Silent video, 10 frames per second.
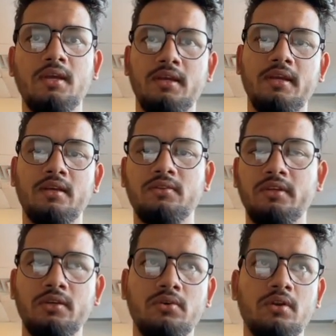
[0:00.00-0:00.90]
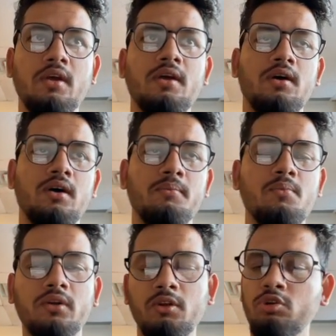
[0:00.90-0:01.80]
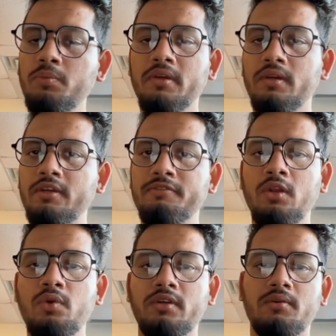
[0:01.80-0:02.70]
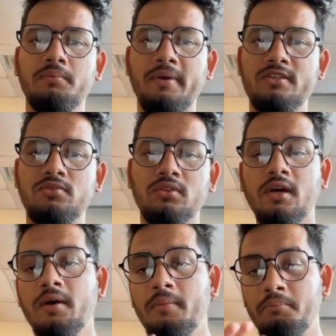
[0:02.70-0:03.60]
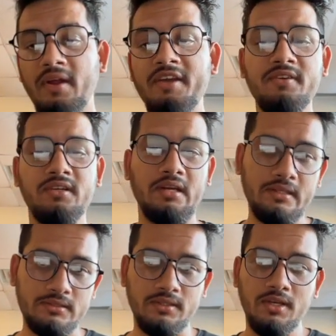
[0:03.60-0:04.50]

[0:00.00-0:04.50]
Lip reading: your model will be evaluated based on the private dataset.